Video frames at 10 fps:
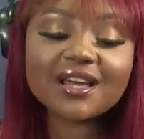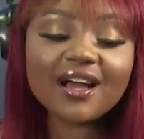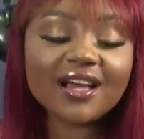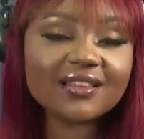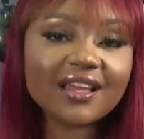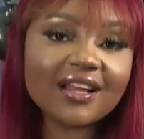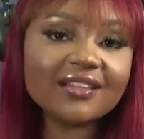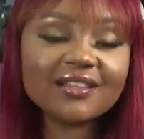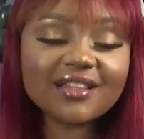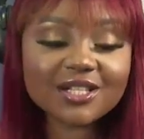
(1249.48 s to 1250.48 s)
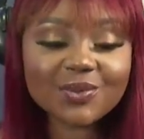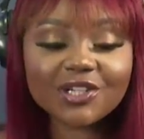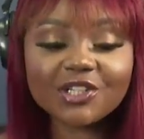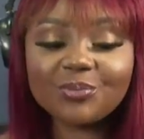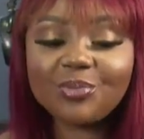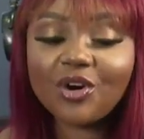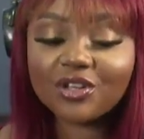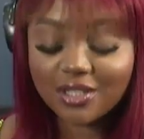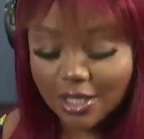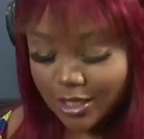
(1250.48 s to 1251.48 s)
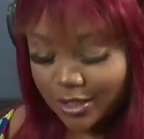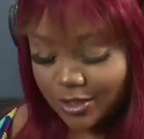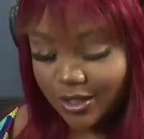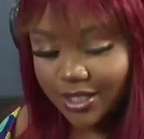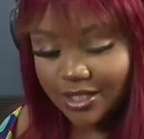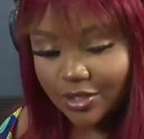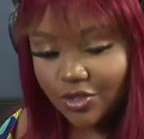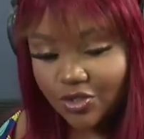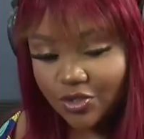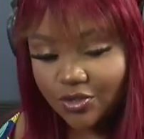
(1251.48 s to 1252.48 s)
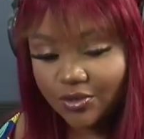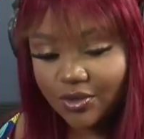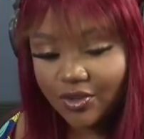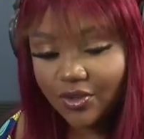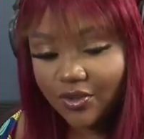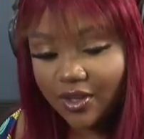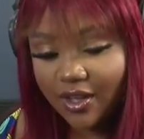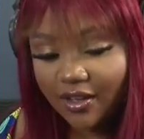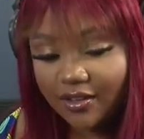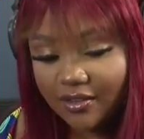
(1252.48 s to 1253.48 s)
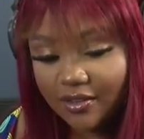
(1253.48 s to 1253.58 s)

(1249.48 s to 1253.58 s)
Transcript: to her, and I think that's why she paused to listen to you. Okay?